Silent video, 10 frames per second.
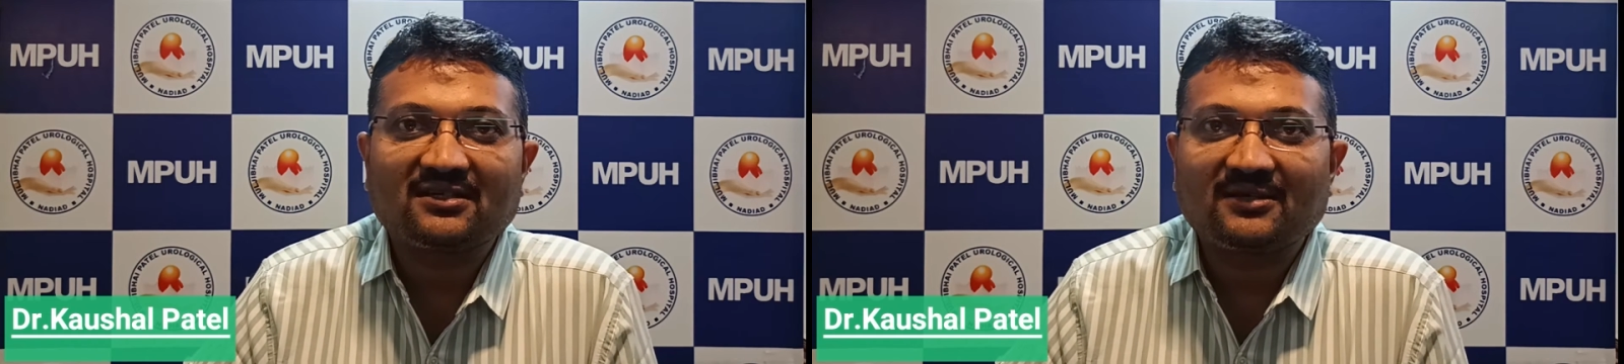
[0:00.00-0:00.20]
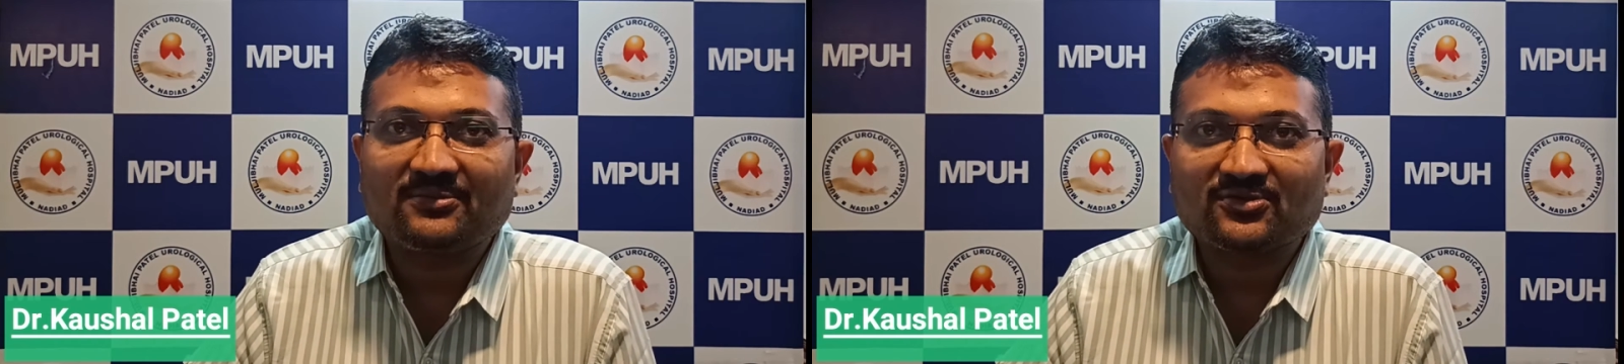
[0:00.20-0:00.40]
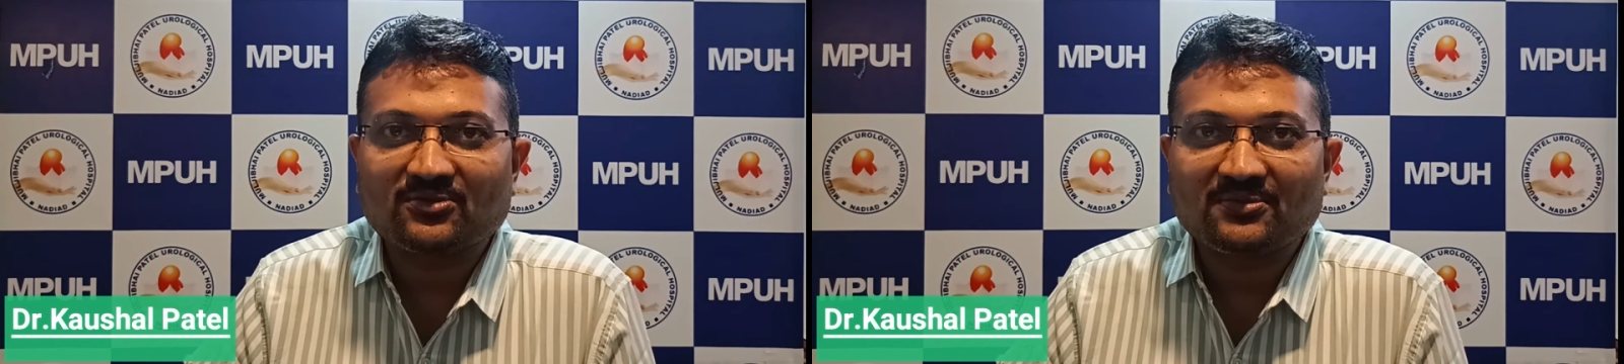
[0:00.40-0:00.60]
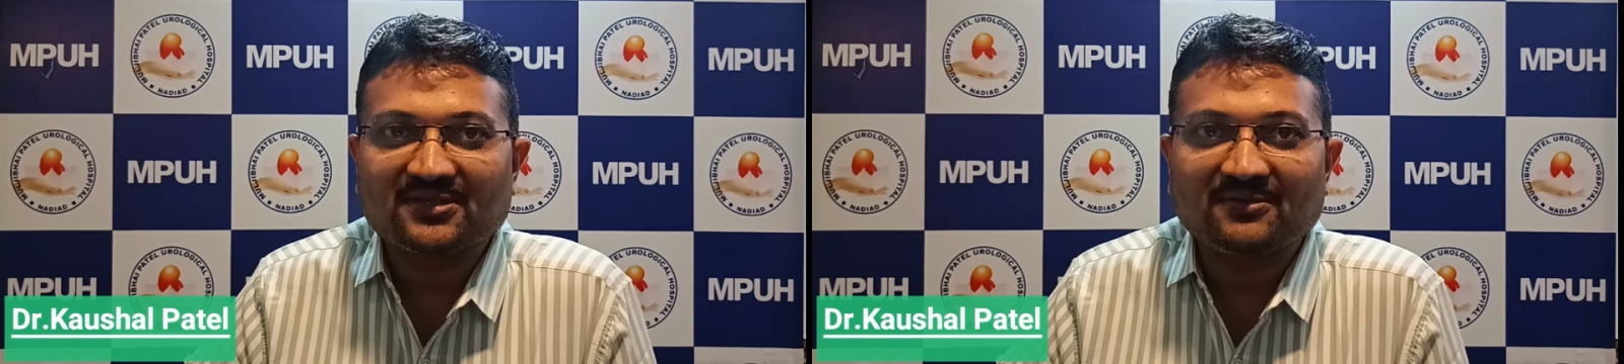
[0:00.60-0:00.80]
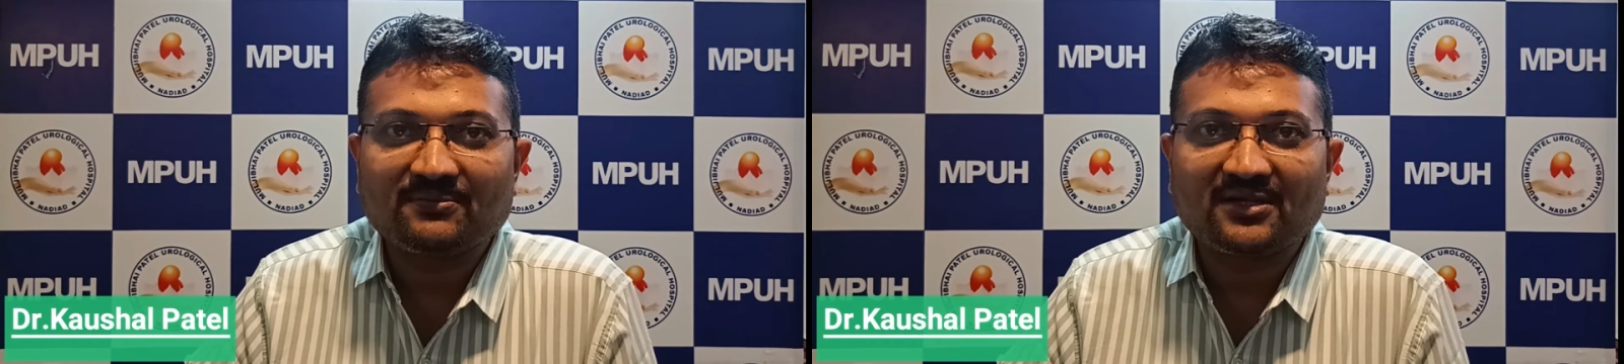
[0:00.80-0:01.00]
laparoscopic
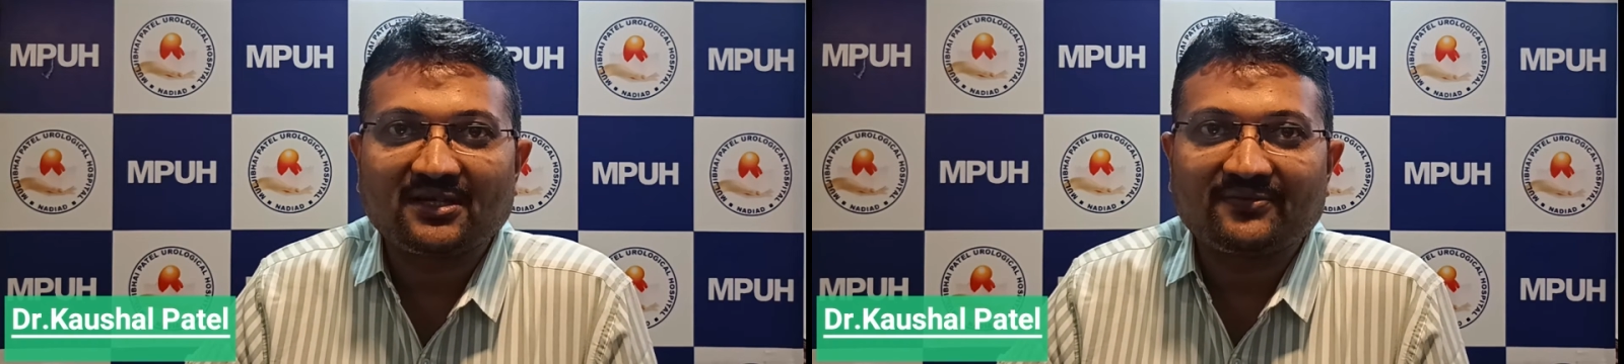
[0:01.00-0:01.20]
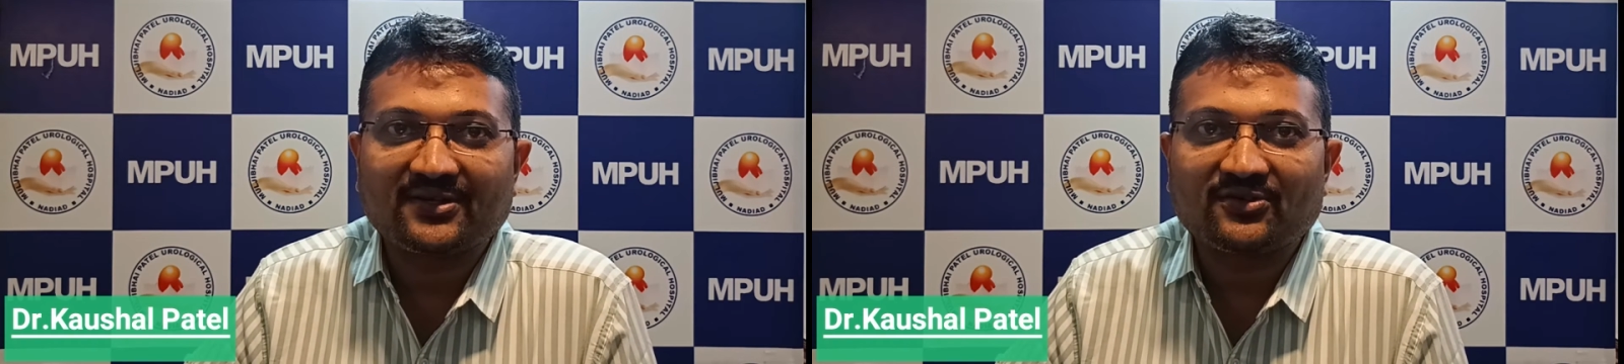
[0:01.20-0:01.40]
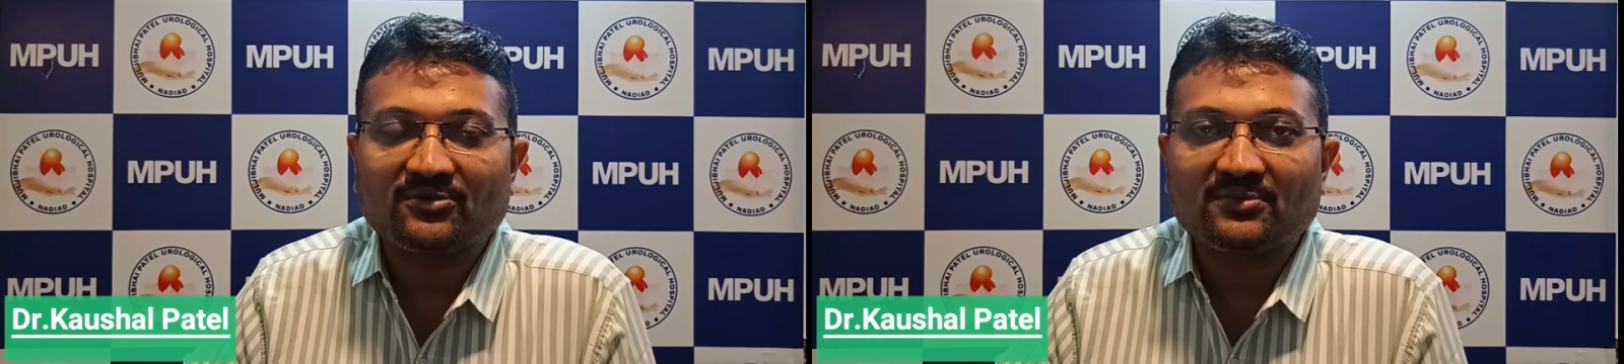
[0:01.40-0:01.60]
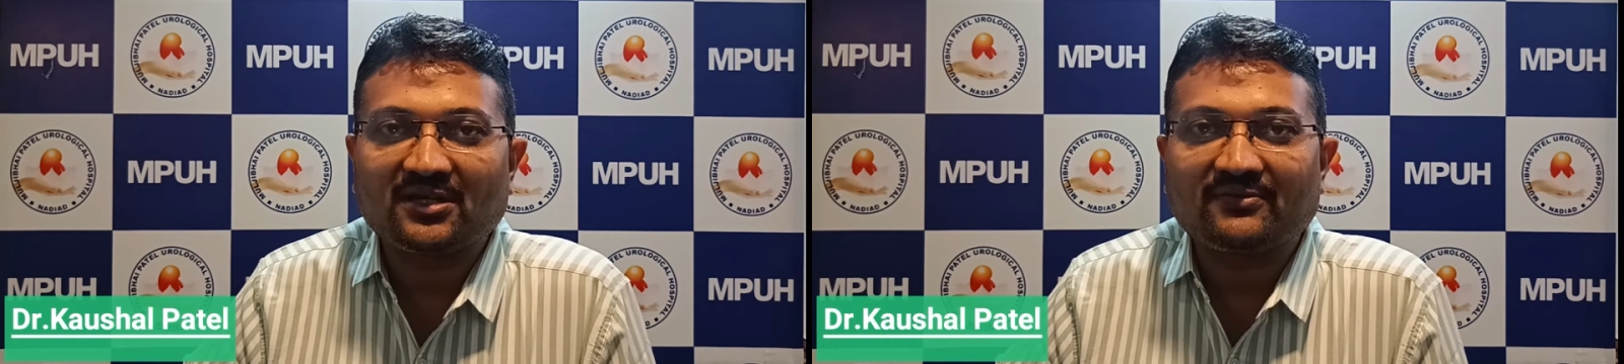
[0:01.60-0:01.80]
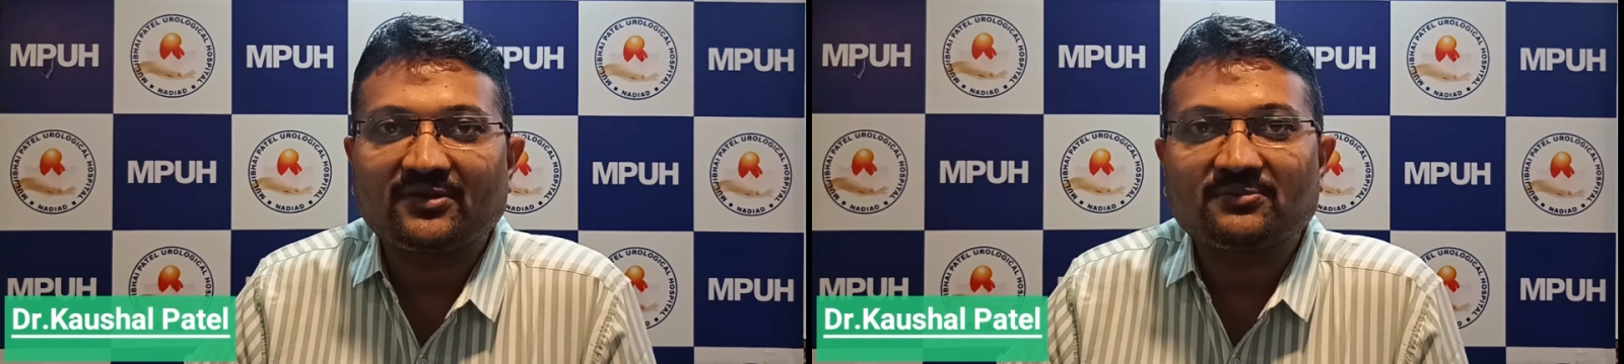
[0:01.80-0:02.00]
simple
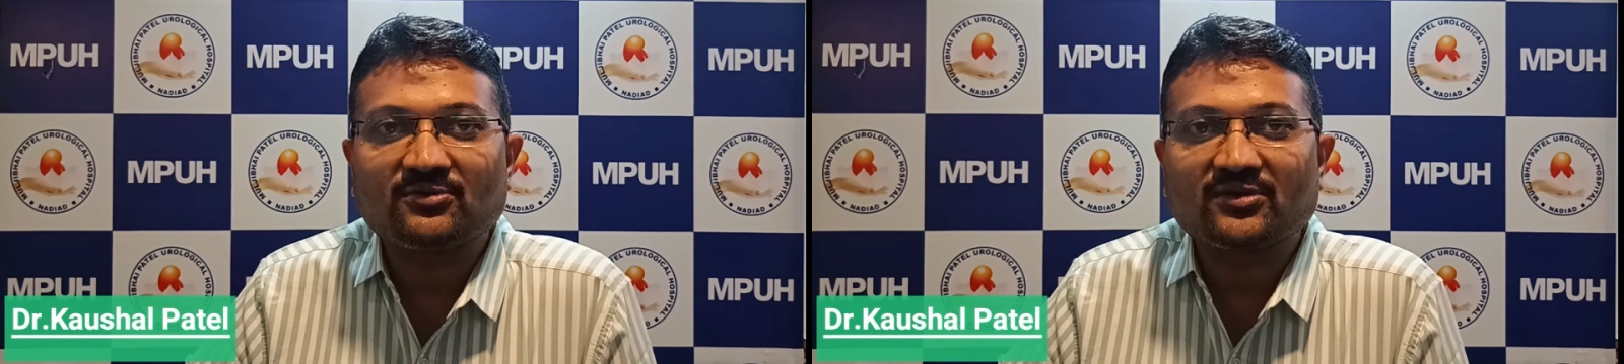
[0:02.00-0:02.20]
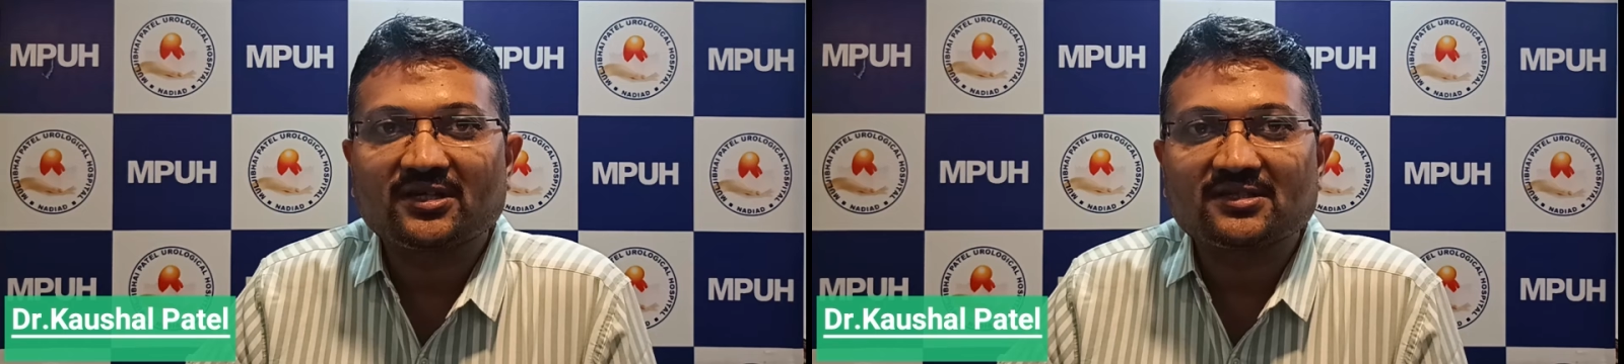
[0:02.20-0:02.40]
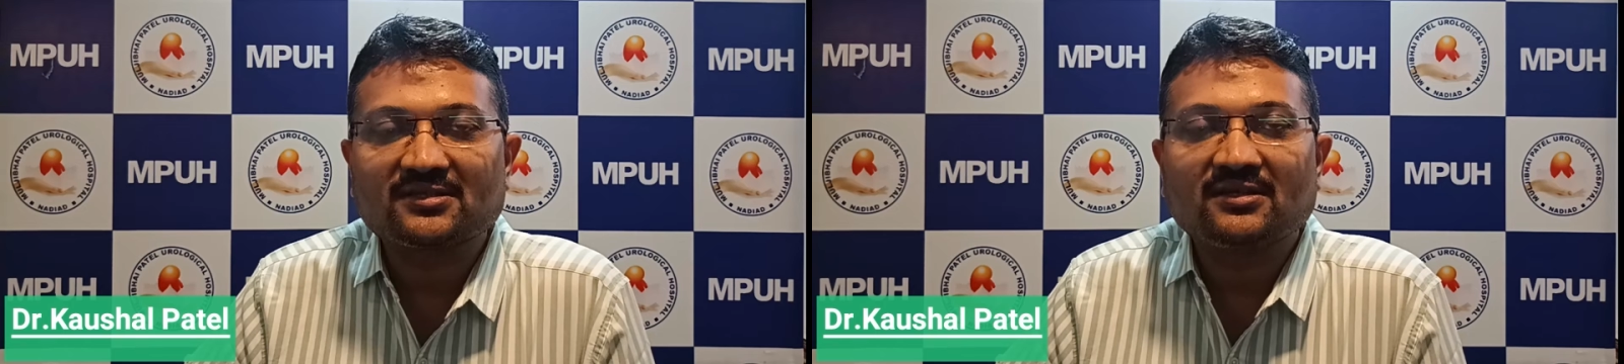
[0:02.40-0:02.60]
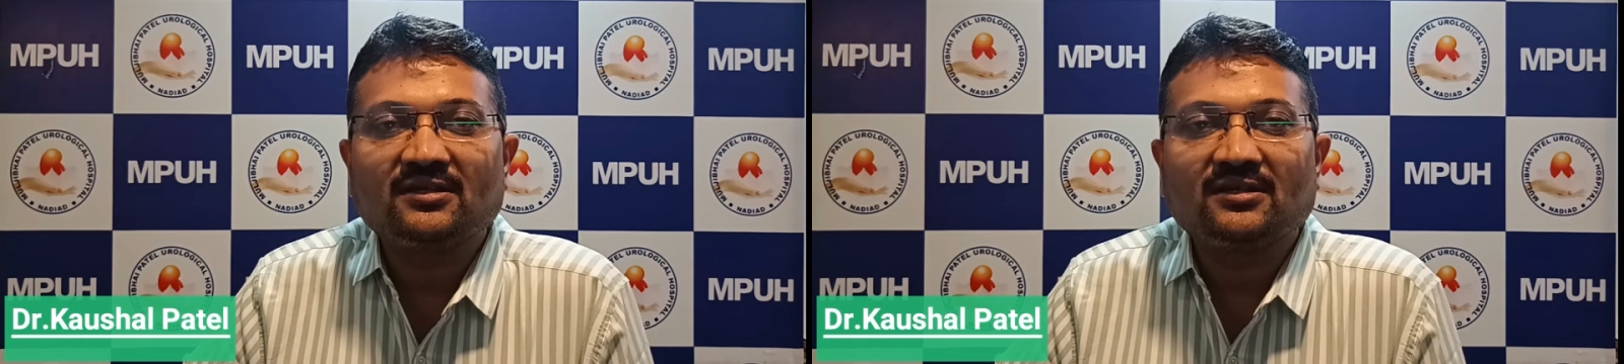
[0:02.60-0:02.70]
nephrectomy, and one more case